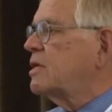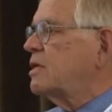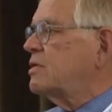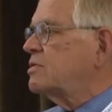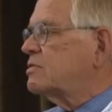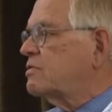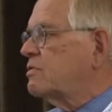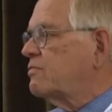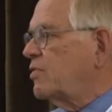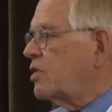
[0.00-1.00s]
is
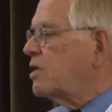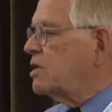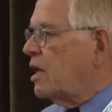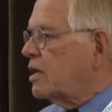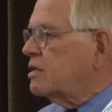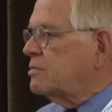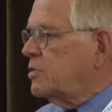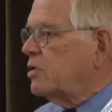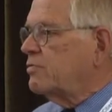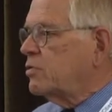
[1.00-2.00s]
very unlikely to
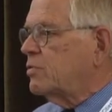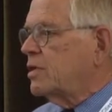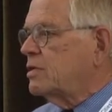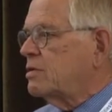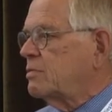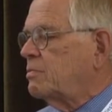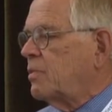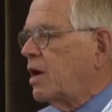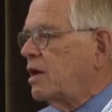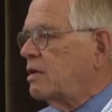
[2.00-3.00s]
be overridden
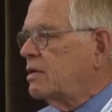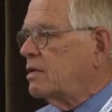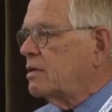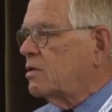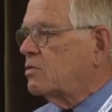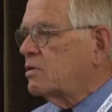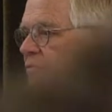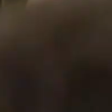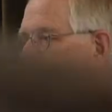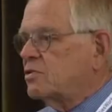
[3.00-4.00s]
by local
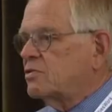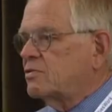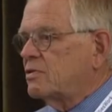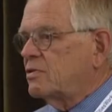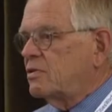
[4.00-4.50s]
officials